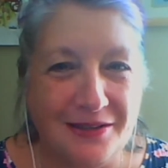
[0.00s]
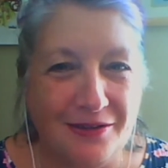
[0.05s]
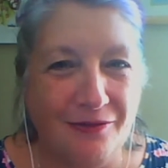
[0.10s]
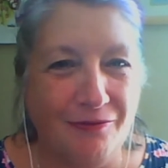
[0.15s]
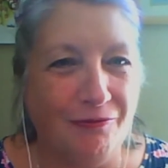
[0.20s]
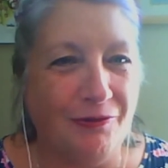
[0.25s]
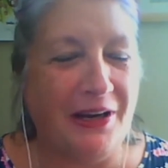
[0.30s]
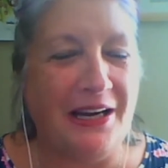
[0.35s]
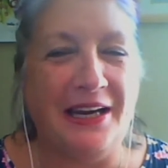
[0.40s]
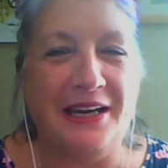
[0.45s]

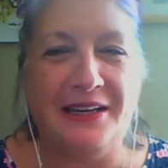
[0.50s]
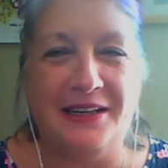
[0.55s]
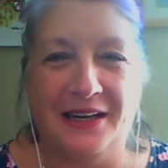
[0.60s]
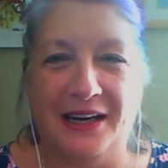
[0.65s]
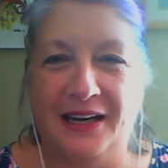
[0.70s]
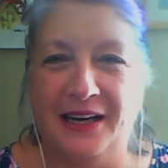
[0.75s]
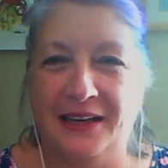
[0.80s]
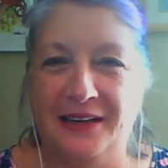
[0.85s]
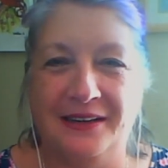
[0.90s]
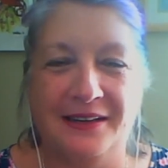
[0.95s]
read
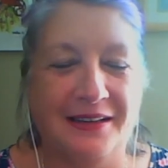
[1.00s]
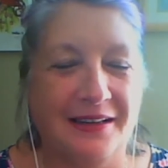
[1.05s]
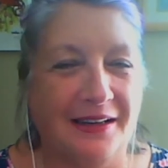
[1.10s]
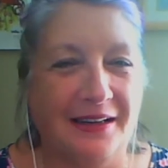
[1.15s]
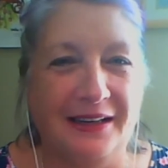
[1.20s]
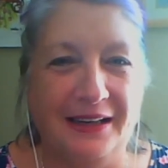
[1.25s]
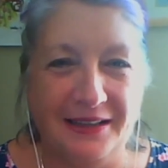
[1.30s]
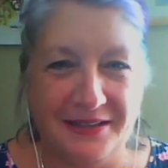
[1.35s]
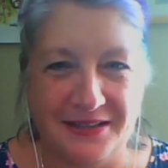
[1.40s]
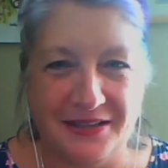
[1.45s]
and
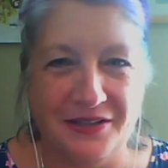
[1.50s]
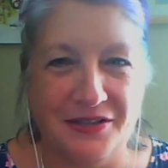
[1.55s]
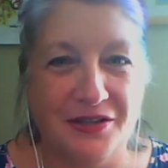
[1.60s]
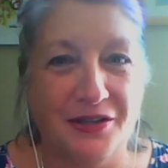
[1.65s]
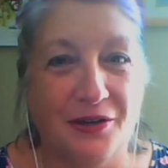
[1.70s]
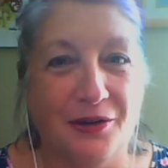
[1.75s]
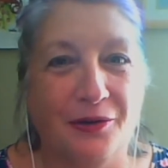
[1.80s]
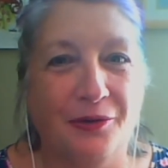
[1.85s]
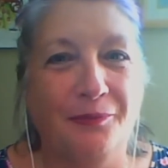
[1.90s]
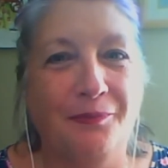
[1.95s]
listen
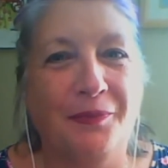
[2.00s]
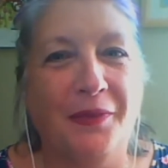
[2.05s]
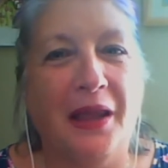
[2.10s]
to.